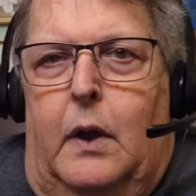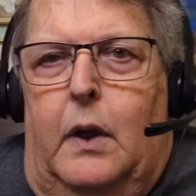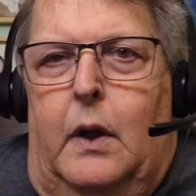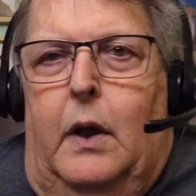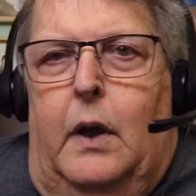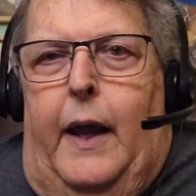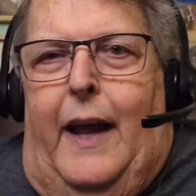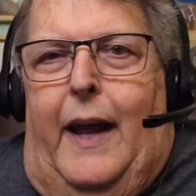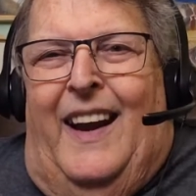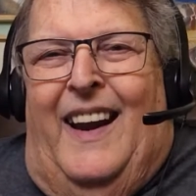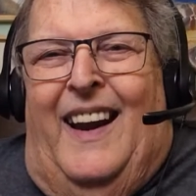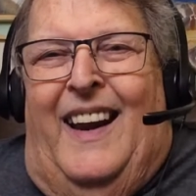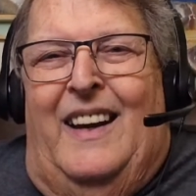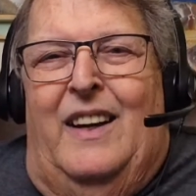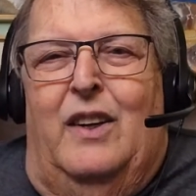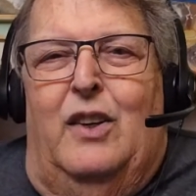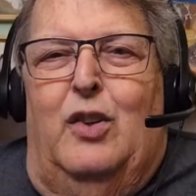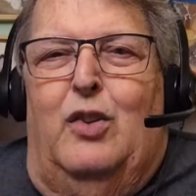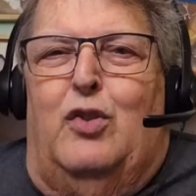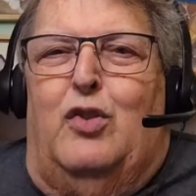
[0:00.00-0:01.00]
and a
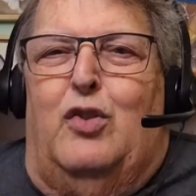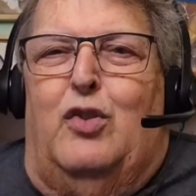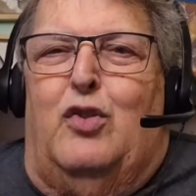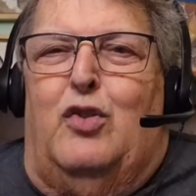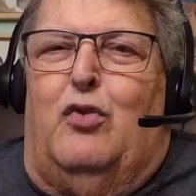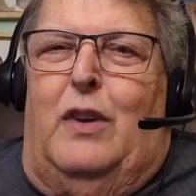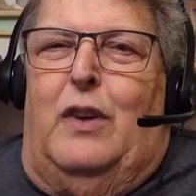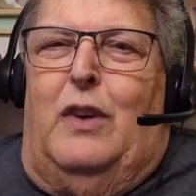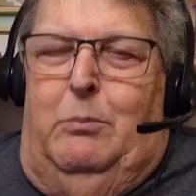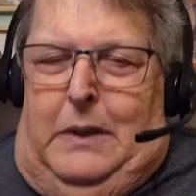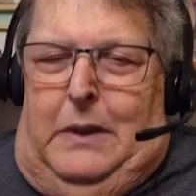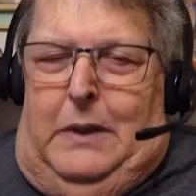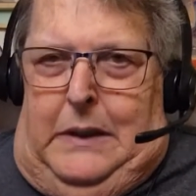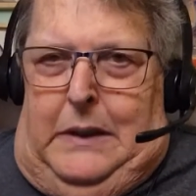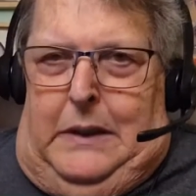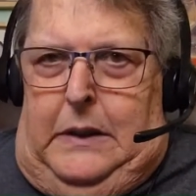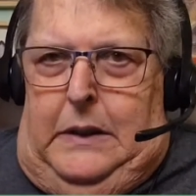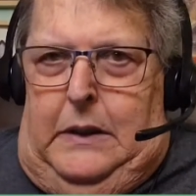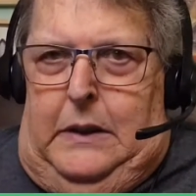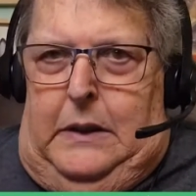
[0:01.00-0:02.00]
new treatment
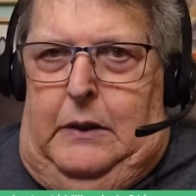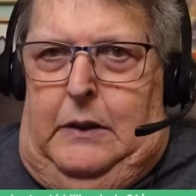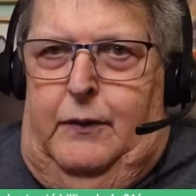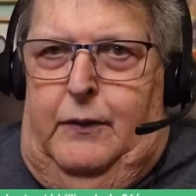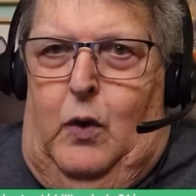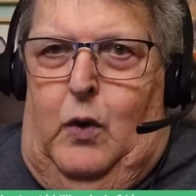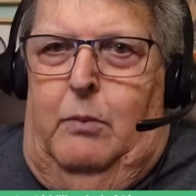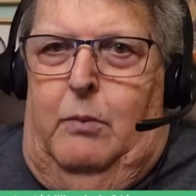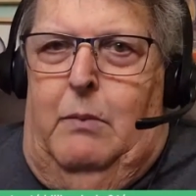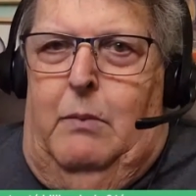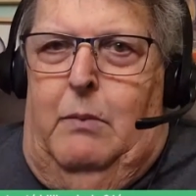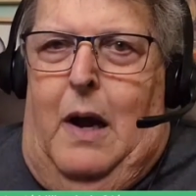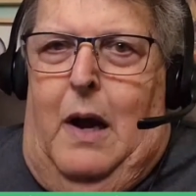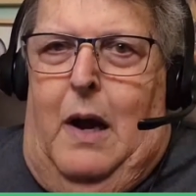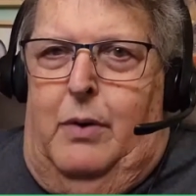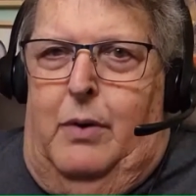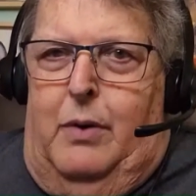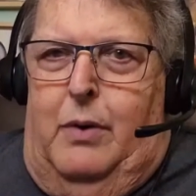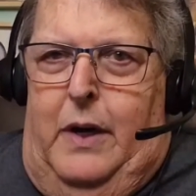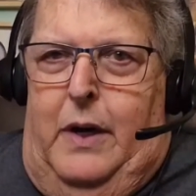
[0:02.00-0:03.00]
for my
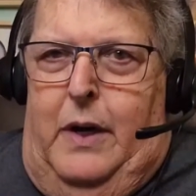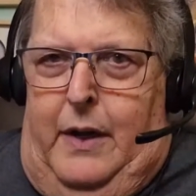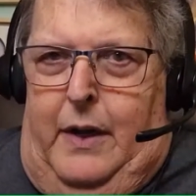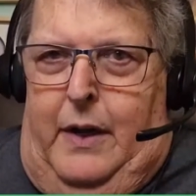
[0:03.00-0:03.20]
breathing.